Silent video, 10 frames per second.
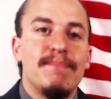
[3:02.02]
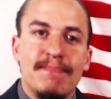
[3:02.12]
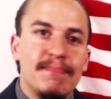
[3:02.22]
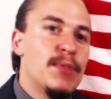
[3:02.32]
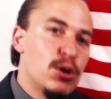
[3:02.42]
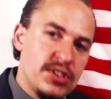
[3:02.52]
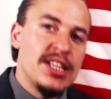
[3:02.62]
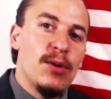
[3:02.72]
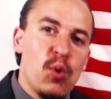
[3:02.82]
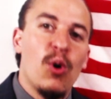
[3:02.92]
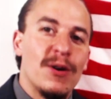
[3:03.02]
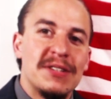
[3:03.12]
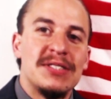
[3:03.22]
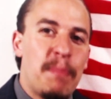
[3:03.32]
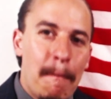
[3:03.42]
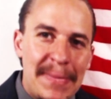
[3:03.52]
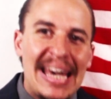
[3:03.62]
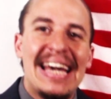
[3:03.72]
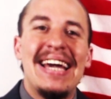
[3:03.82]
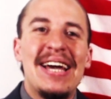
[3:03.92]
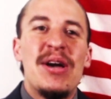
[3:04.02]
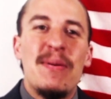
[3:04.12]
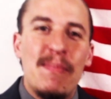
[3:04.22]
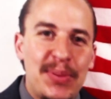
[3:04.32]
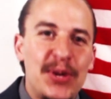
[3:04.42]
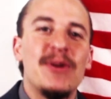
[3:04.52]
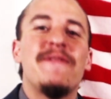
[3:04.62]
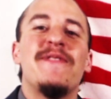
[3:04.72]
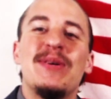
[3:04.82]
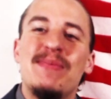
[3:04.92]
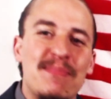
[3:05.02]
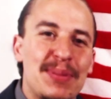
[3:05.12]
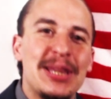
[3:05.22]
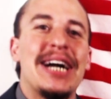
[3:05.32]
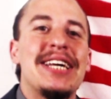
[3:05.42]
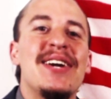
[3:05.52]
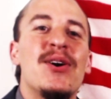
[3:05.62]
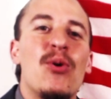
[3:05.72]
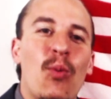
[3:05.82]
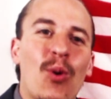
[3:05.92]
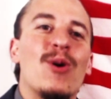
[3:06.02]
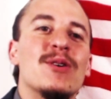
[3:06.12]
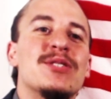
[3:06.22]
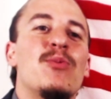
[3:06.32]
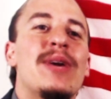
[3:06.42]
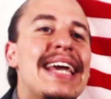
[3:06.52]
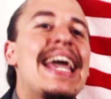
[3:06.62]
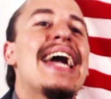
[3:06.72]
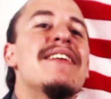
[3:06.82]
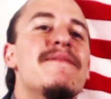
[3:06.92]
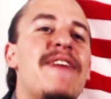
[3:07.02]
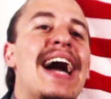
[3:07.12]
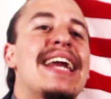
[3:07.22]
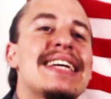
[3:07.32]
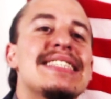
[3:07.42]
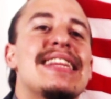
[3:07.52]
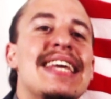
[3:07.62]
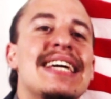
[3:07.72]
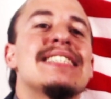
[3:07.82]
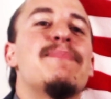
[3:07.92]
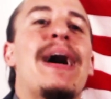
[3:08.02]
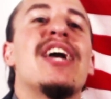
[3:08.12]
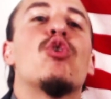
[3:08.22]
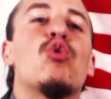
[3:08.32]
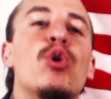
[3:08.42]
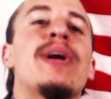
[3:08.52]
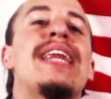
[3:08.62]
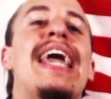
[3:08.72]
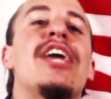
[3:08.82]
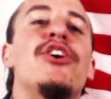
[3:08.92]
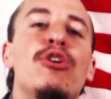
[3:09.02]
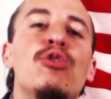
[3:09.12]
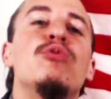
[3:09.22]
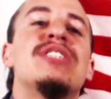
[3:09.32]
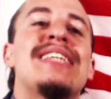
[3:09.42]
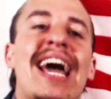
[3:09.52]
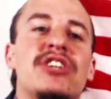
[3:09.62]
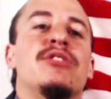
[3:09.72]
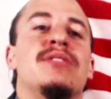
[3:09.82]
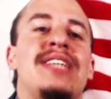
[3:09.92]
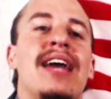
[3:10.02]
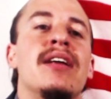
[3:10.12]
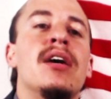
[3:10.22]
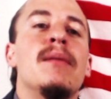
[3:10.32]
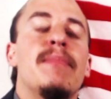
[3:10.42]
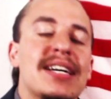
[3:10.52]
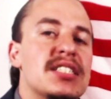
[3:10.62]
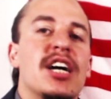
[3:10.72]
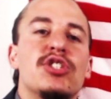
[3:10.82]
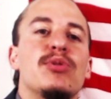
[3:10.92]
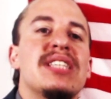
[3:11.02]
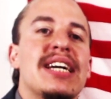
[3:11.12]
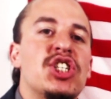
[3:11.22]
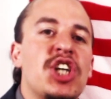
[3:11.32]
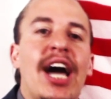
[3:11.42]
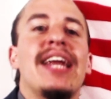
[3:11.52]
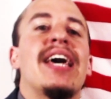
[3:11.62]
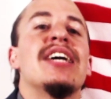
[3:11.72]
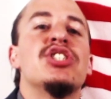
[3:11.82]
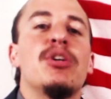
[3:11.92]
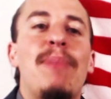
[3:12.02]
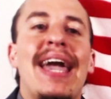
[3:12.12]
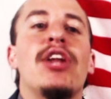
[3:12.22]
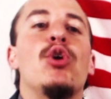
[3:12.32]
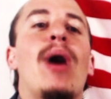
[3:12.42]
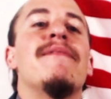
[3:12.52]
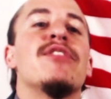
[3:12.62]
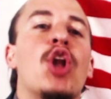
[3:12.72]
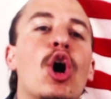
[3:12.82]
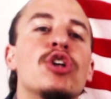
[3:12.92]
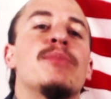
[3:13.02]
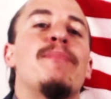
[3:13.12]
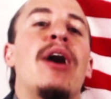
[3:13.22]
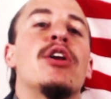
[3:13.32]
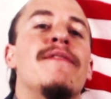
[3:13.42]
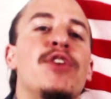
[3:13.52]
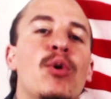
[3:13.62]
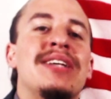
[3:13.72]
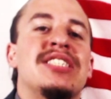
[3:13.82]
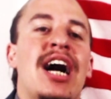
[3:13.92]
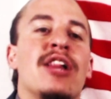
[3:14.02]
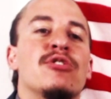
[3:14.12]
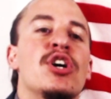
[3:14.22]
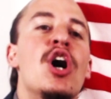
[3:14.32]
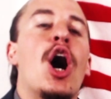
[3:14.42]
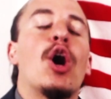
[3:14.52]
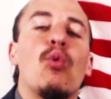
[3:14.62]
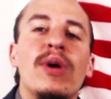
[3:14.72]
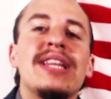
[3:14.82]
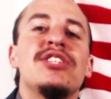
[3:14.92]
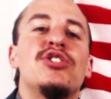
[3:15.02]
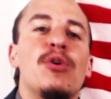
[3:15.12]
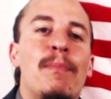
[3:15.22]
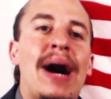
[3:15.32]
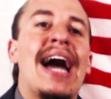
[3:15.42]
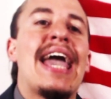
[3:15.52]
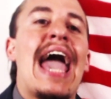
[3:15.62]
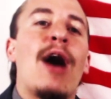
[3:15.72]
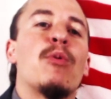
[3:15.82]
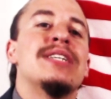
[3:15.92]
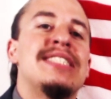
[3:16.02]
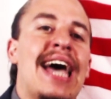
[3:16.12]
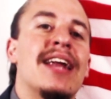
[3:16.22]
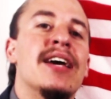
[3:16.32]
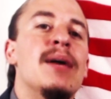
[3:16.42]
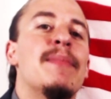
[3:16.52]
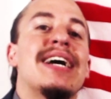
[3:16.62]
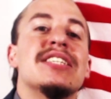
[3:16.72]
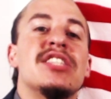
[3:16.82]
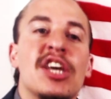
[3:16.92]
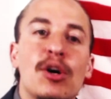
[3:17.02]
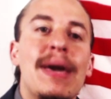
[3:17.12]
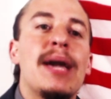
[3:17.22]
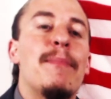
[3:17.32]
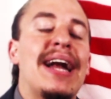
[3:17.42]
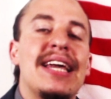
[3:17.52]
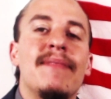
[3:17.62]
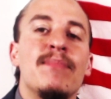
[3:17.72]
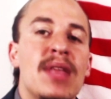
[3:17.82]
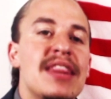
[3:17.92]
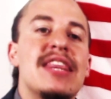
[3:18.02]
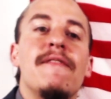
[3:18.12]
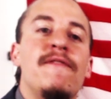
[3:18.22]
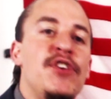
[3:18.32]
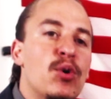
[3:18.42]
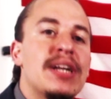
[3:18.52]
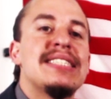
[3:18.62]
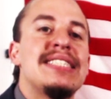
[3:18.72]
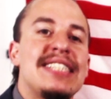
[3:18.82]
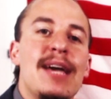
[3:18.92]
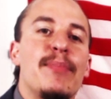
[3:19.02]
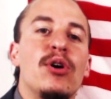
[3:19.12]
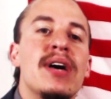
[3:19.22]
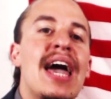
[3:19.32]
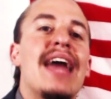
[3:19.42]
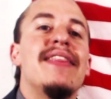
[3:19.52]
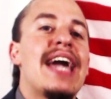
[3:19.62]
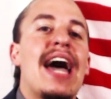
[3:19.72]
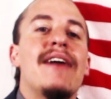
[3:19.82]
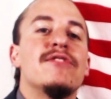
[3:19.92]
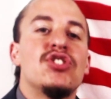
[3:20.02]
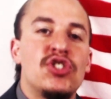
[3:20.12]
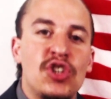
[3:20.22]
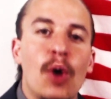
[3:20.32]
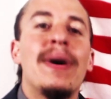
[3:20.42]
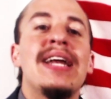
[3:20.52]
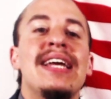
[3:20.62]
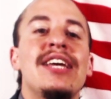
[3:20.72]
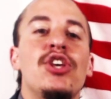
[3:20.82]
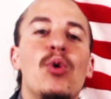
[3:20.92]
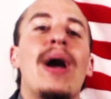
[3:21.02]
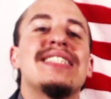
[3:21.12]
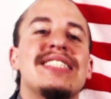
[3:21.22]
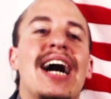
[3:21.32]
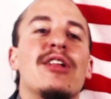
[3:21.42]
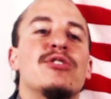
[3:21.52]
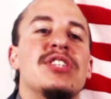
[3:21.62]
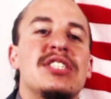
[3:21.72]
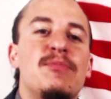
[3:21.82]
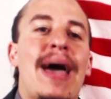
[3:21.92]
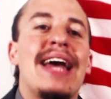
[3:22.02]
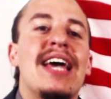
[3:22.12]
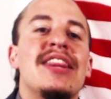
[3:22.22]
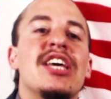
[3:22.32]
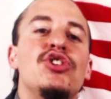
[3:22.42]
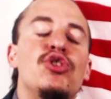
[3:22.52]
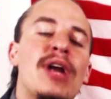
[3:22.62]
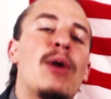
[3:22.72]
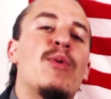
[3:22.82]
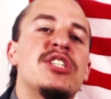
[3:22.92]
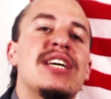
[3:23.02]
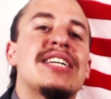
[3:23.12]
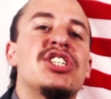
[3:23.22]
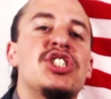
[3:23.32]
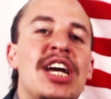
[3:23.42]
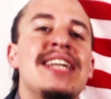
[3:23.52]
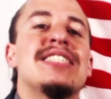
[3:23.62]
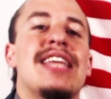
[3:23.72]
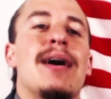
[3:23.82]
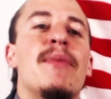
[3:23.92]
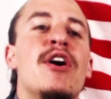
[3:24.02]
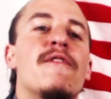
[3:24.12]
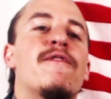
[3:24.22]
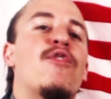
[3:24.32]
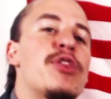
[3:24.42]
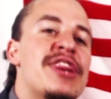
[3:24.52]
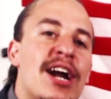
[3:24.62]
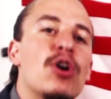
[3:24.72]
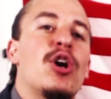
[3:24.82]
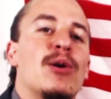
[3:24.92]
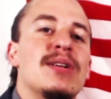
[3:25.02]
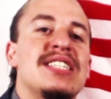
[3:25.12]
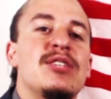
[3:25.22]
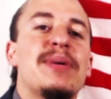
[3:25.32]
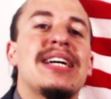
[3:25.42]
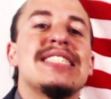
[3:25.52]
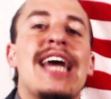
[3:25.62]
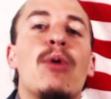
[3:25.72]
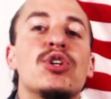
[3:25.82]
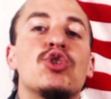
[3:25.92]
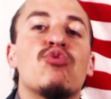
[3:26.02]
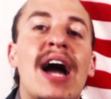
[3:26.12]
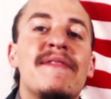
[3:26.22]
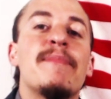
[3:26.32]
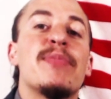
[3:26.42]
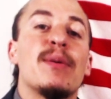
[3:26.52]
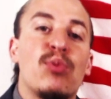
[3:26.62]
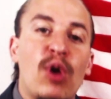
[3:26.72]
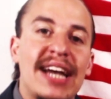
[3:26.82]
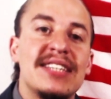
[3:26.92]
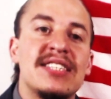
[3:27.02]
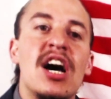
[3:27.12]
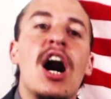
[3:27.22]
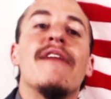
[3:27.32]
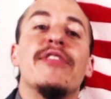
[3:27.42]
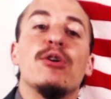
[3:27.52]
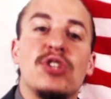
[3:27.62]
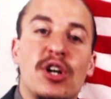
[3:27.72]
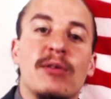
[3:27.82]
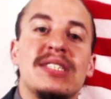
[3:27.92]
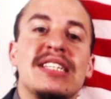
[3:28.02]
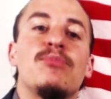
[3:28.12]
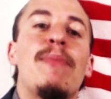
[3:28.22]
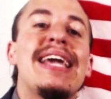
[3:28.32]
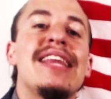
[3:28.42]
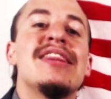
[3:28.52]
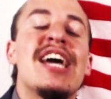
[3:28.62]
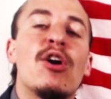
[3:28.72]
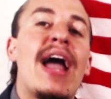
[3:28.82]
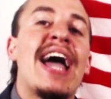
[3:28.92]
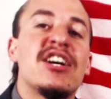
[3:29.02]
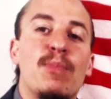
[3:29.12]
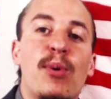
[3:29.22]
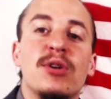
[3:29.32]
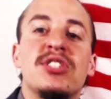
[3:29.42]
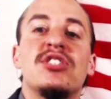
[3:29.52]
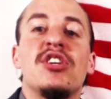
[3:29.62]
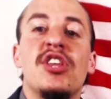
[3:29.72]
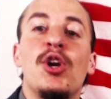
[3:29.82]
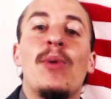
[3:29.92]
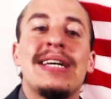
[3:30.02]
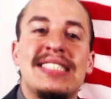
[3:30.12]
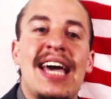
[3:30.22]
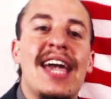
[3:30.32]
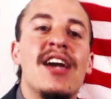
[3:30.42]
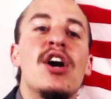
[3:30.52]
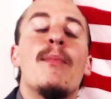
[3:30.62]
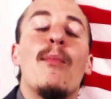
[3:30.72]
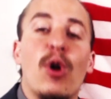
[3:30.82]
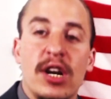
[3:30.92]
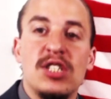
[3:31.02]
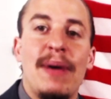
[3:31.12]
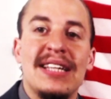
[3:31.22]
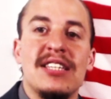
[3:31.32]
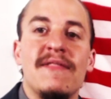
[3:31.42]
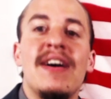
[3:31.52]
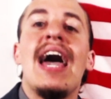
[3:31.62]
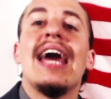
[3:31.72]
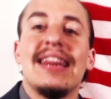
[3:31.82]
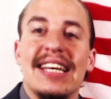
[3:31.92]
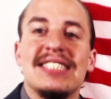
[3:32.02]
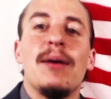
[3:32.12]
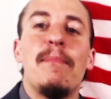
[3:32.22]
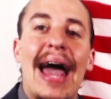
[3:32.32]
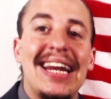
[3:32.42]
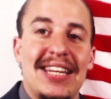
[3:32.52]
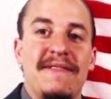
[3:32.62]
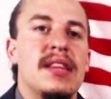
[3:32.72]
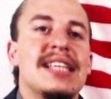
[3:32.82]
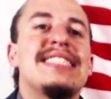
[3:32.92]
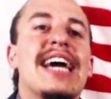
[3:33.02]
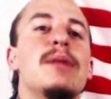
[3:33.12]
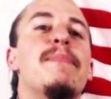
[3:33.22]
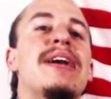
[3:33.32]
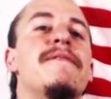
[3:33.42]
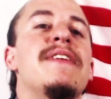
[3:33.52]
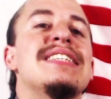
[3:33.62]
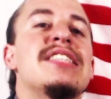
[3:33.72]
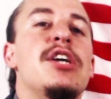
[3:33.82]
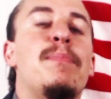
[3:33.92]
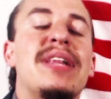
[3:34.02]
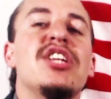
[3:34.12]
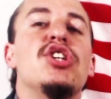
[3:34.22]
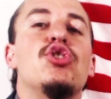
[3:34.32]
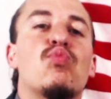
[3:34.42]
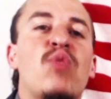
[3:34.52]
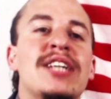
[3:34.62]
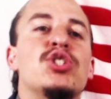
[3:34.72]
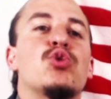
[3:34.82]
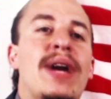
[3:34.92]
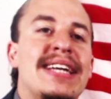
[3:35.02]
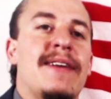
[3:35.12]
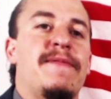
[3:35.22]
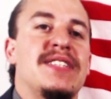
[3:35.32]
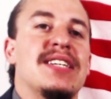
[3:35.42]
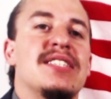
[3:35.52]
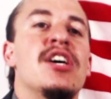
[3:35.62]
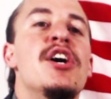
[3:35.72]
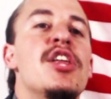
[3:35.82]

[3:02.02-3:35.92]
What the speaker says: Mostly wars. Big, beautiful, bloody wars. We can finance things by accruing a huge national debt because countries like China and Japan, who have large amount of US dollars, are willing to buy our debt because they'll make money, they view it as stable, and they have so many US dollars to spend, and they do not want to exchange them for their currencies because that would drive up the price of those currencies, making their exports to the USA more expensive and less competitive. The second benefit is the ability to run trade deficits.